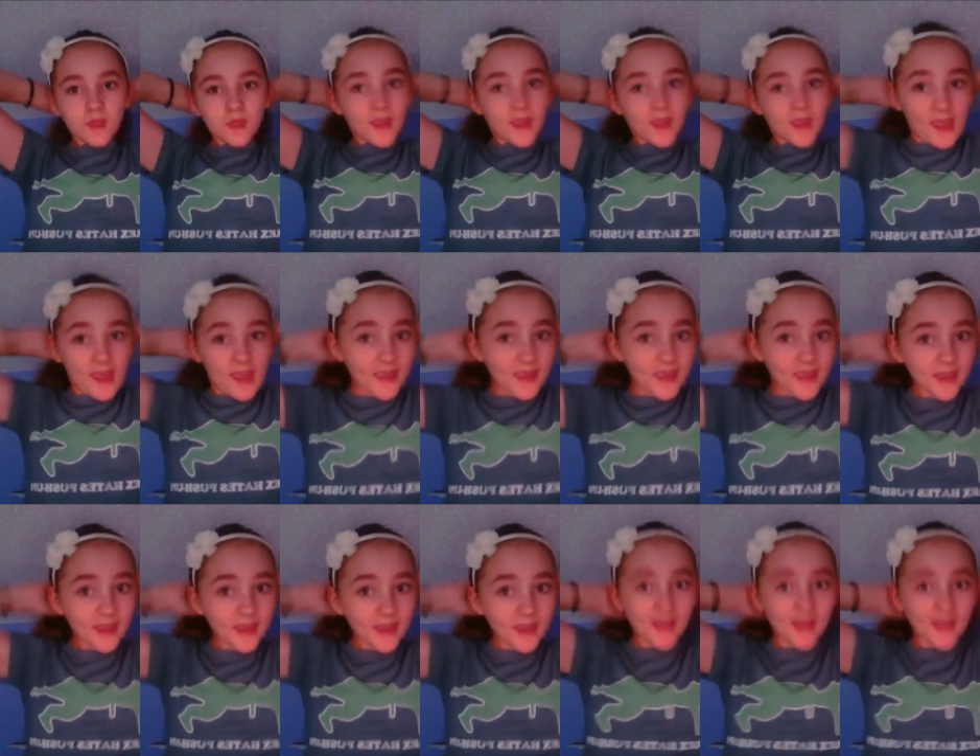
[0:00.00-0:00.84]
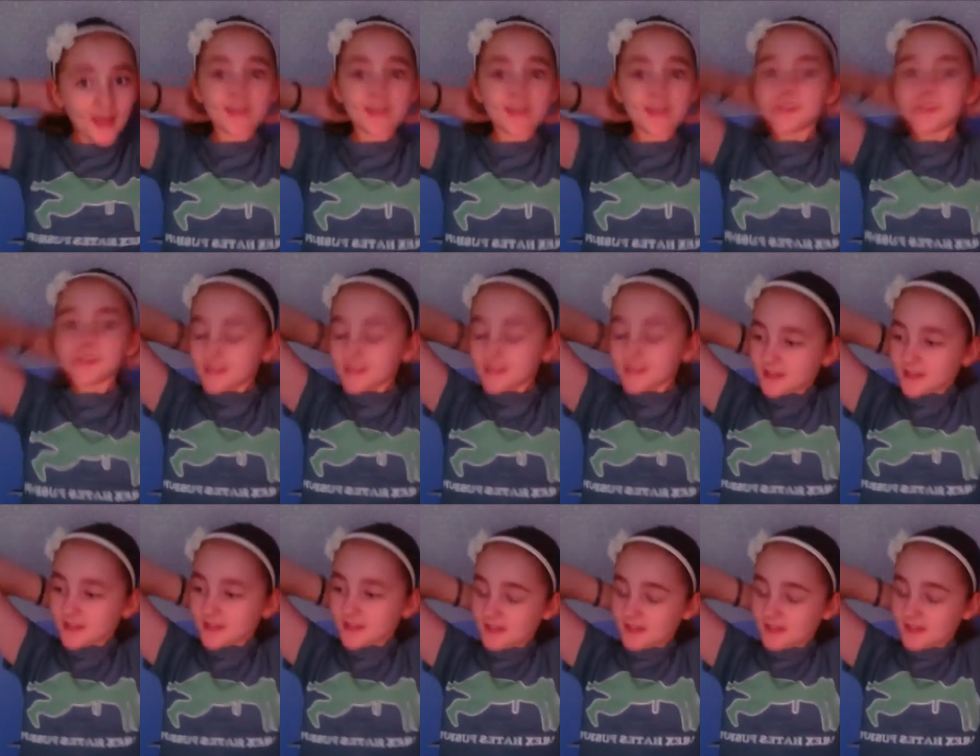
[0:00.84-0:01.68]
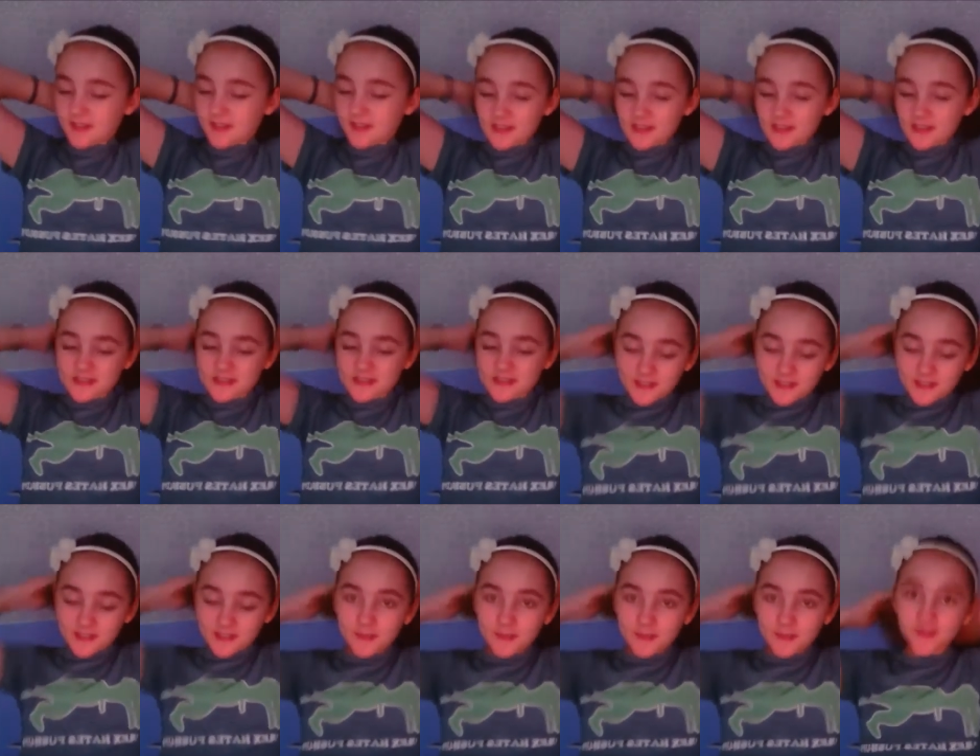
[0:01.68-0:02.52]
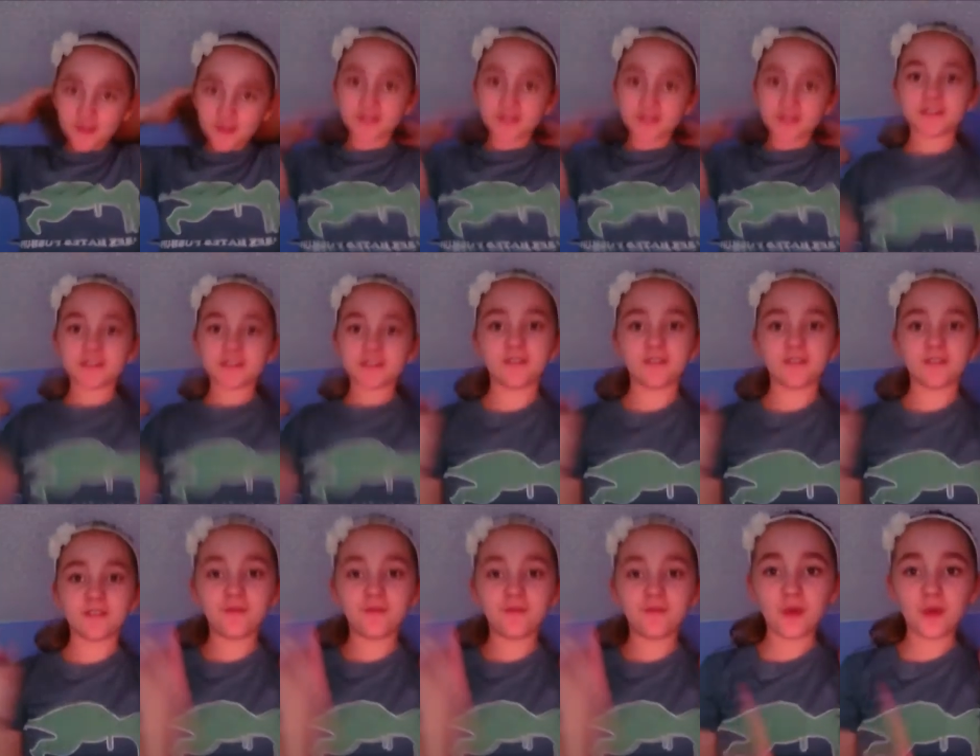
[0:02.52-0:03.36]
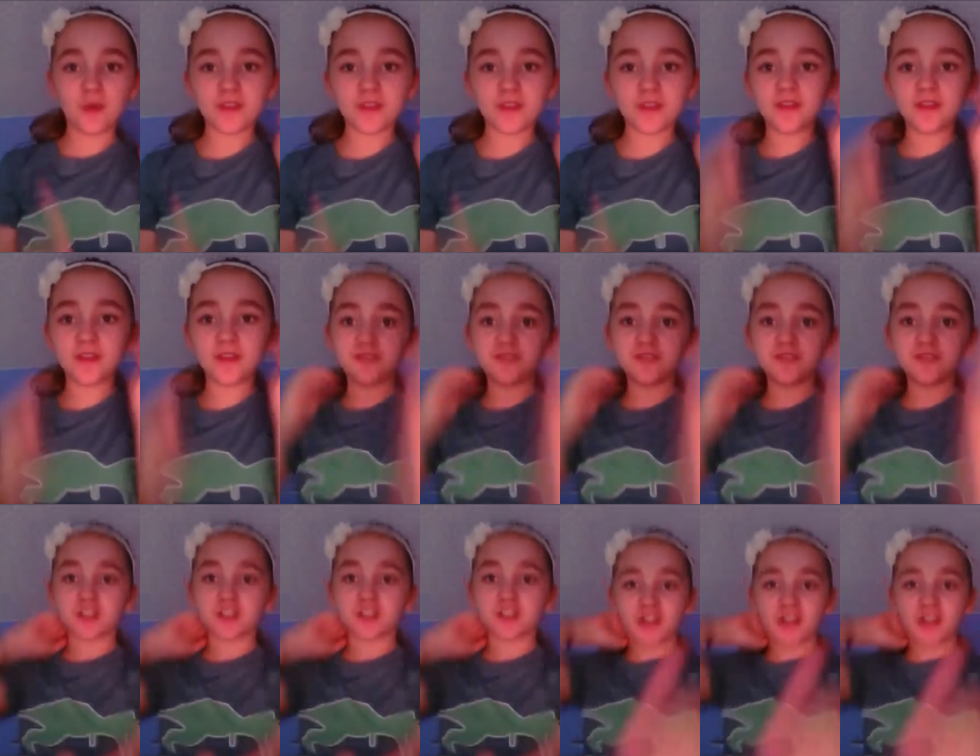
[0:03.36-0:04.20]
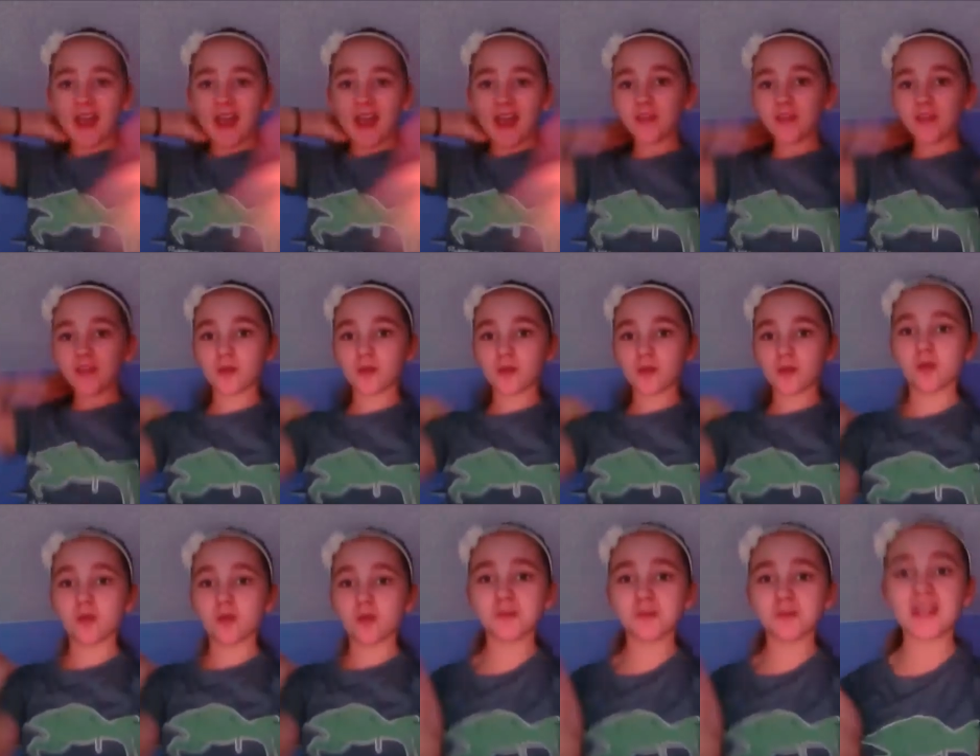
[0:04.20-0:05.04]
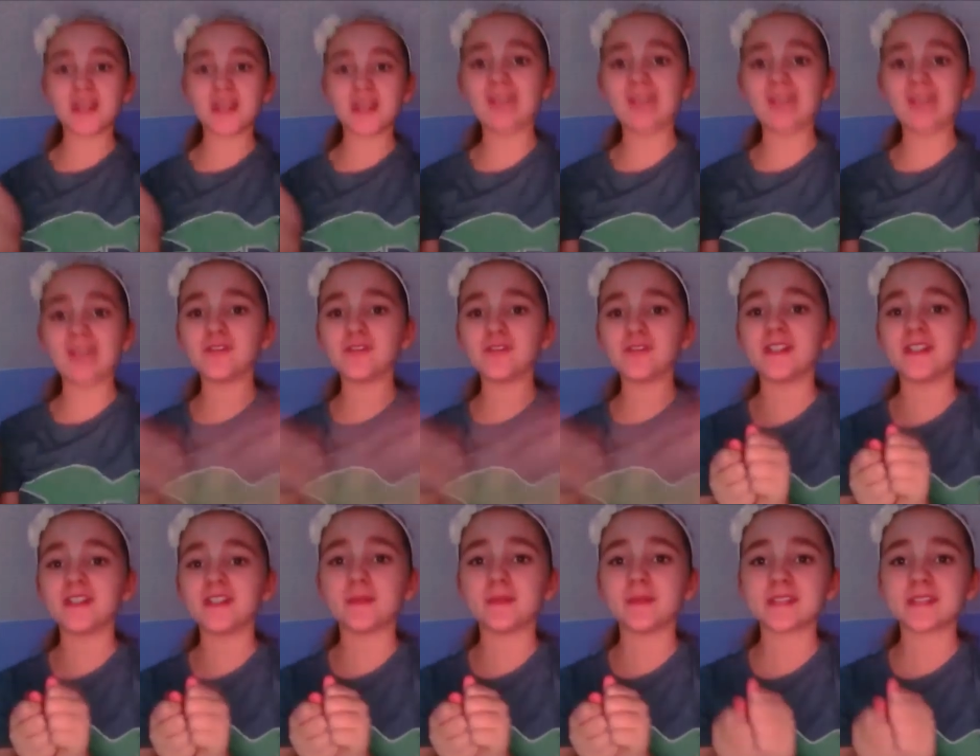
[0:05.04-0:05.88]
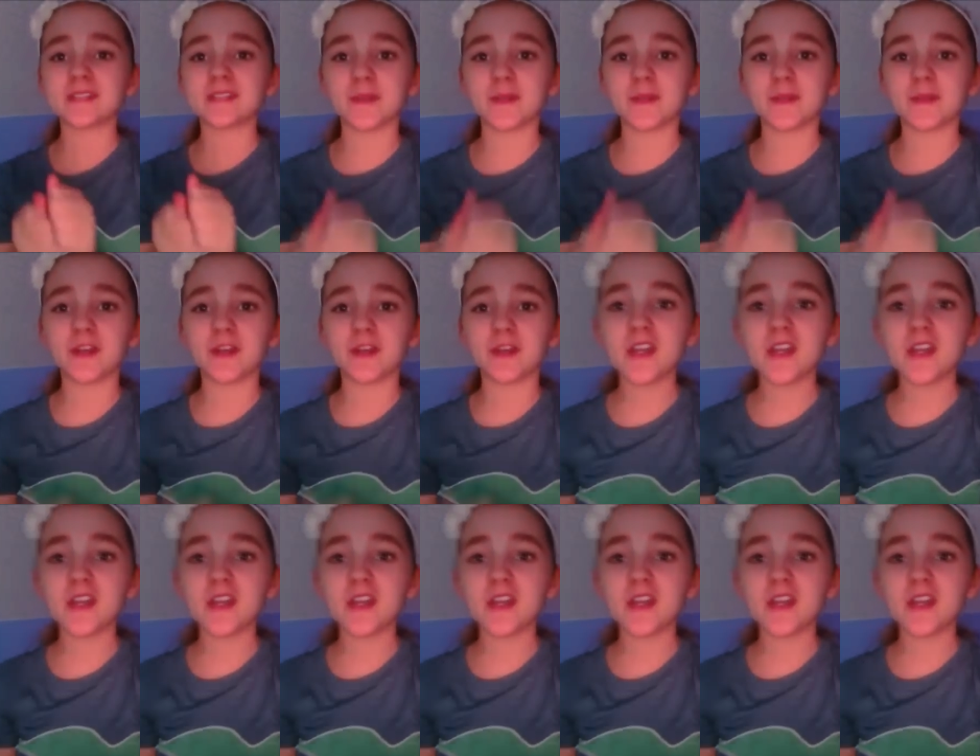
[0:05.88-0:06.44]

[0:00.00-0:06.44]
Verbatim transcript: Hey guys, it is summer. It is the 4th of July. We're almost halfway done with summer.